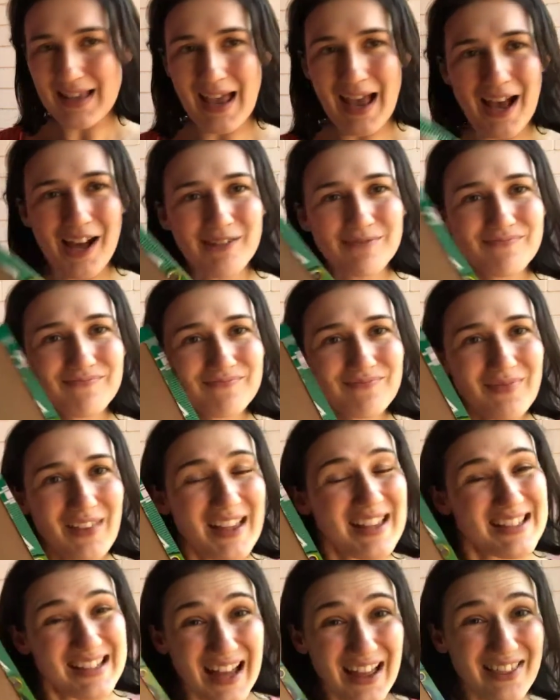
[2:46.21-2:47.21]
out,
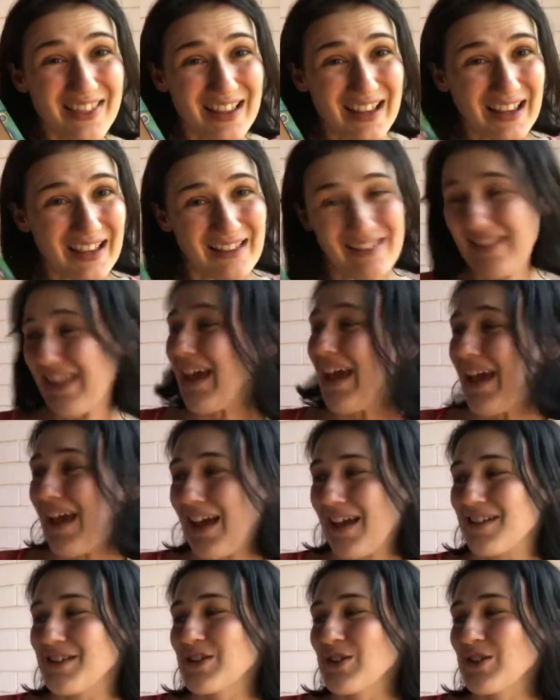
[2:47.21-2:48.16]
there's nothing there.